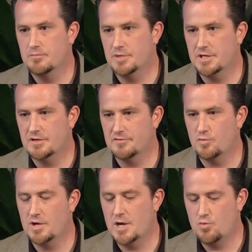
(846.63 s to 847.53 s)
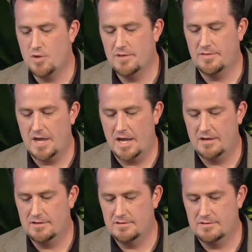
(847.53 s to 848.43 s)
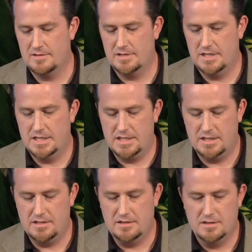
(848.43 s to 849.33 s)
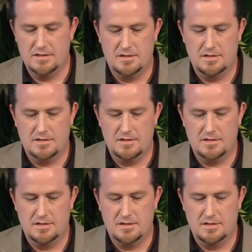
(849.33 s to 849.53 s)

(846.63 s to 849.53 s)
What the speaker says: Because when I read that, he